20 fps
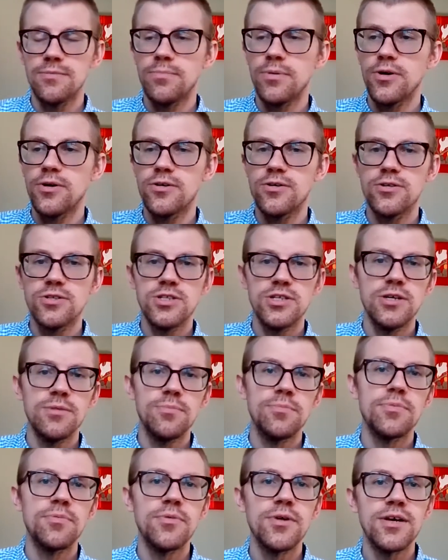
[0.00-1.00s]

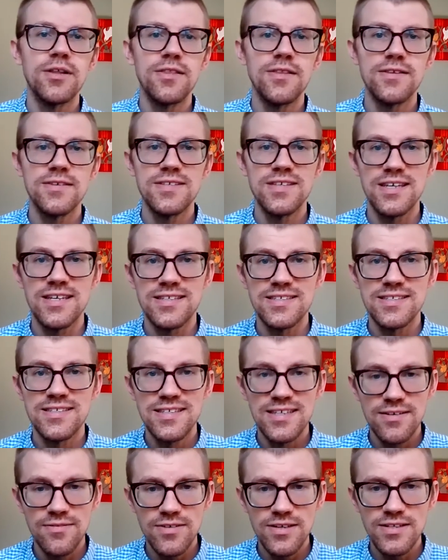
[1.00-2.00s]
partnership with St.
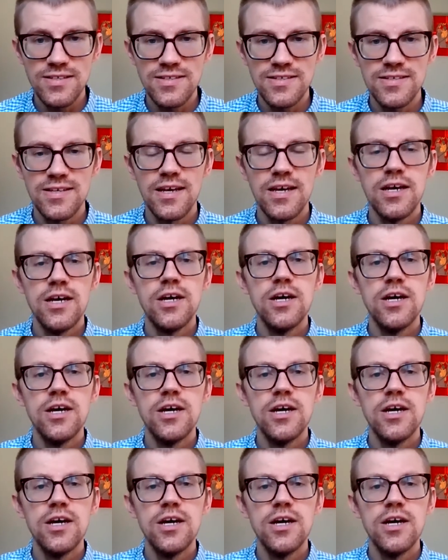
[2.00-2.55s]
Stephen's.